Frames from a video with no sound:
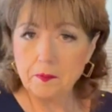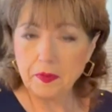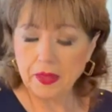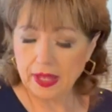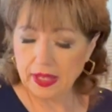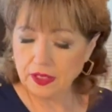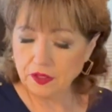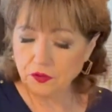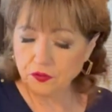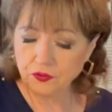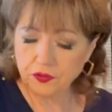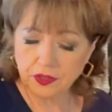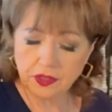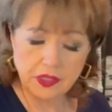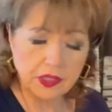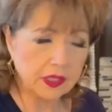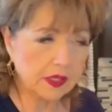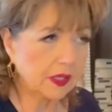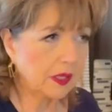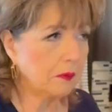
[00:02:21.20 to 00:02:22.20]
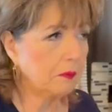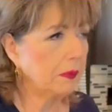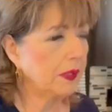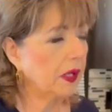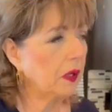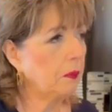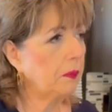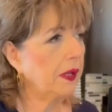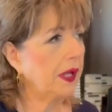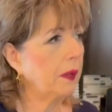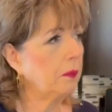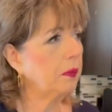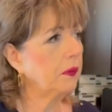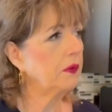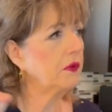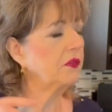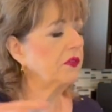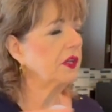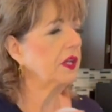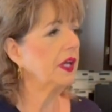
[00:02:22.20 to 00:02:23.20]
I used to cut up bell
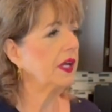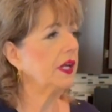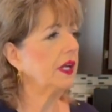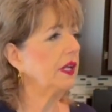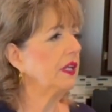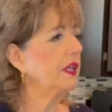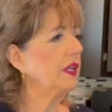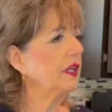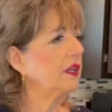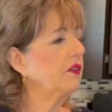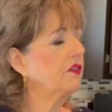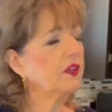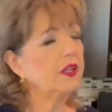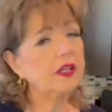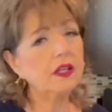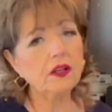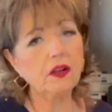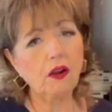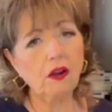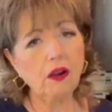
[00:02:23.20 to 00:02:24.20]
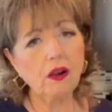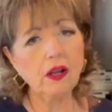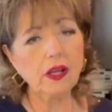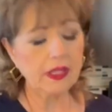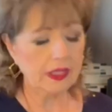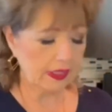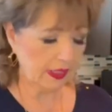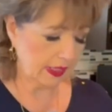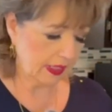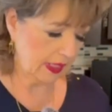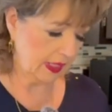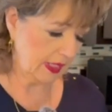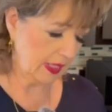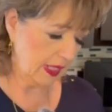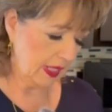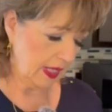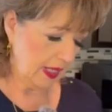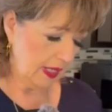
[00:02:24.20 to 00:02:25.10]
peppers and onions and garlic and